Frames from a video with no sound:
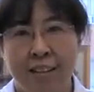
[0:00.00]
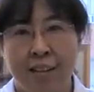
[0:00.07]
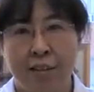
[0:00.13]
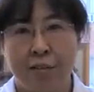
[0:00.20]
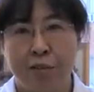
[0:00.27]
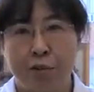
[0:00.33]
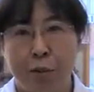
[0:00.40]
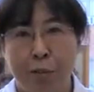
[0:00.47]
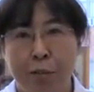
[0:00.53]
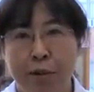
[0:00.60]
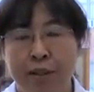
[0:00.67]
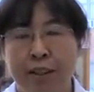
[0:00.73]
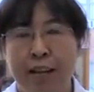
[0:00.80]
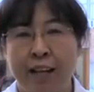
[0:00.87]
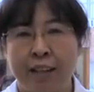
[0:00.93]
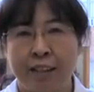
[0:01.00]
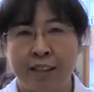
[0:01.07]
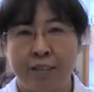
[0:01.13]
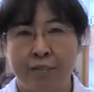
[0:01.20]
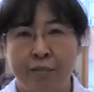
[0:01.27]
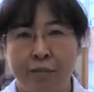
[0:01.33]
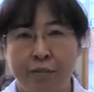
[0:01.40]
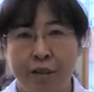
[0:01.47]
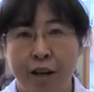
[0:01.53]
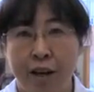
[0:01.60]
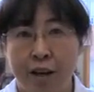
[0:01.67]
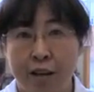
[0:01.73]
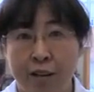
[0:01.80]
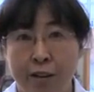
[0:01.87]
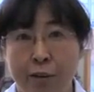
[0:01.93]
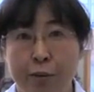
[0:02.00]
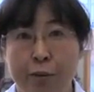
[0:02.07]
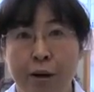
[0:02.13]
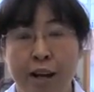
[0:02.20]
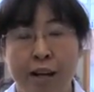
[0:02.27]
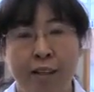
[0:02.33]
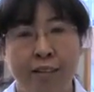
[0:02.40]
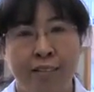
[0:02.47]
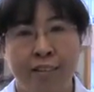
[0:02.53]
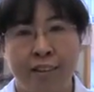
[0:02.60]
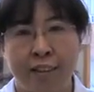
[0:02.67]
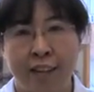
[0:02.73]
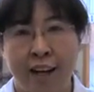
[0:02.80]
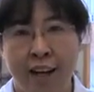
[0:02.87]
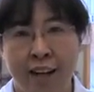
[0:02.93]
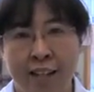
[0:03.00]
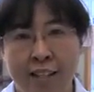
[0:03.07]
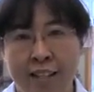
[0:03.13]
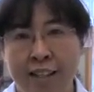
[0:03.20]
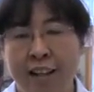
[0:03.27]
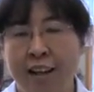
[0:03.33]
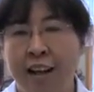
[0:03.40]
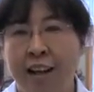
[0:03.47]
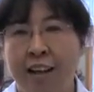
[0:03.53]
into reproductive neuroendocrinology,